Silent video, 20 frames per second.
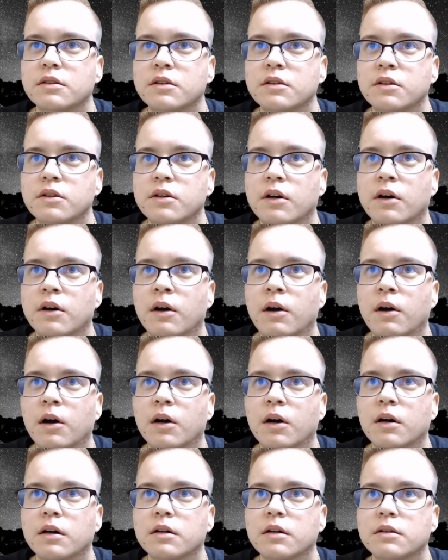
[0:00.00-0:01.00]
uh,
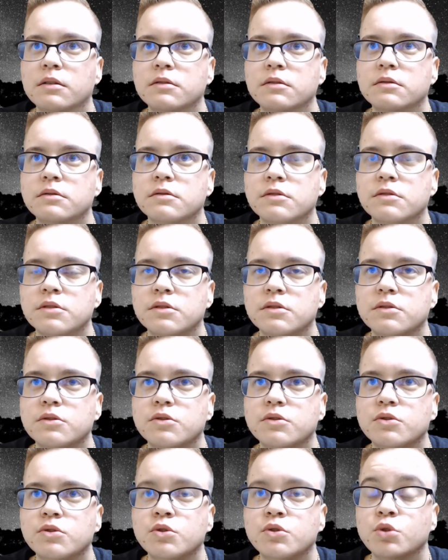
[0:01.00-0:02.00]

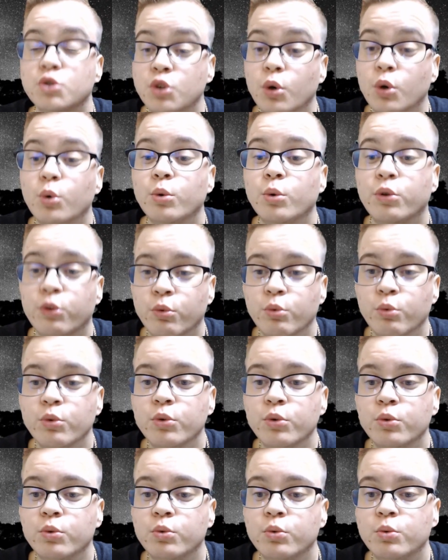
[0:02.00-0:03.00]
go
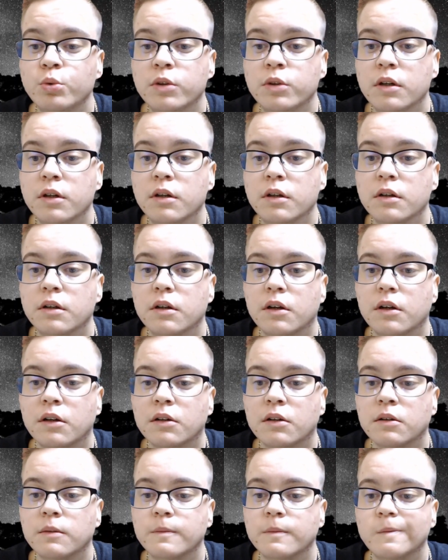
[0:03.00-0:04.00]
through
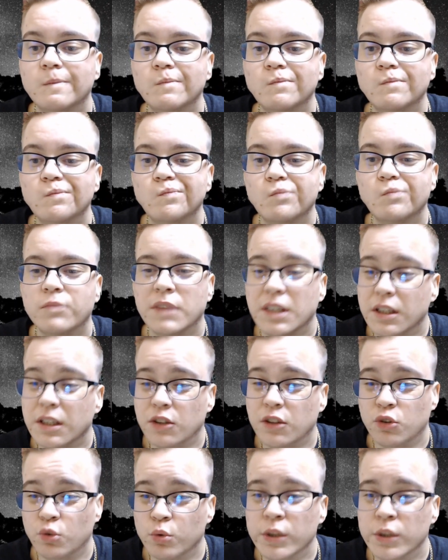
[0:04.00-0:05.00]
um, these
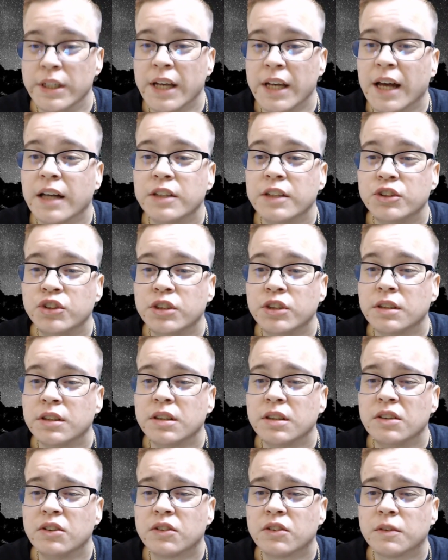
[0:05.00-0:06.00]

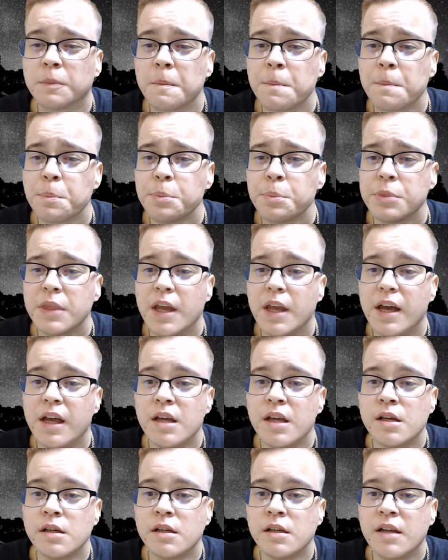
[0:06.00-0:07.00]
reactions
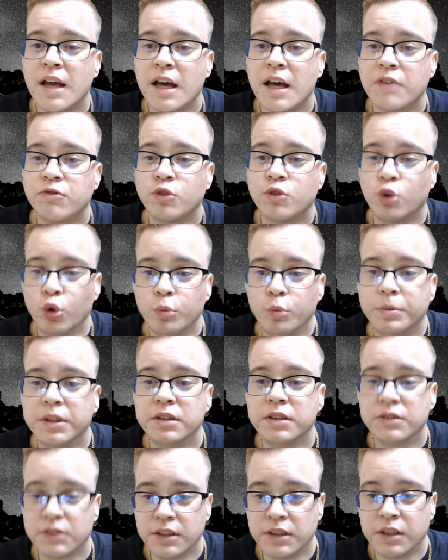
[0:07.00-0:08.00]
and have coping
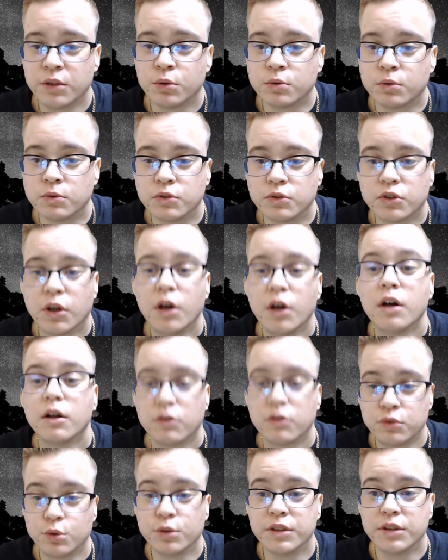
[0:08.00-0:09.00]
skills
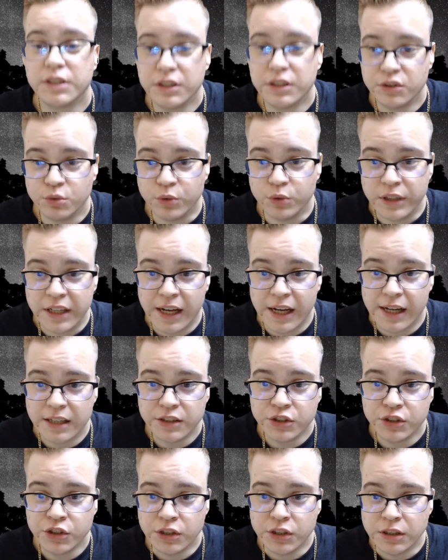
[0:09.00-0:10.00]
for these
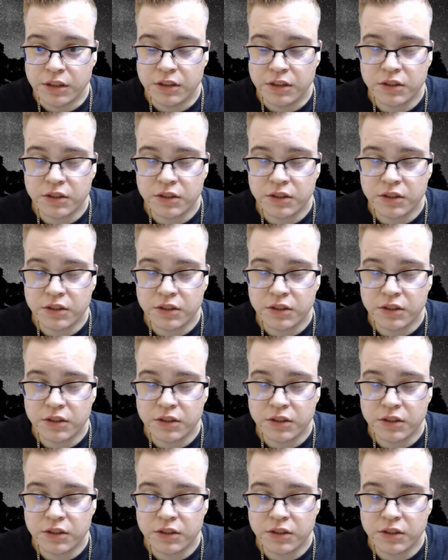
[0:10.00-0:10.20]
reactions.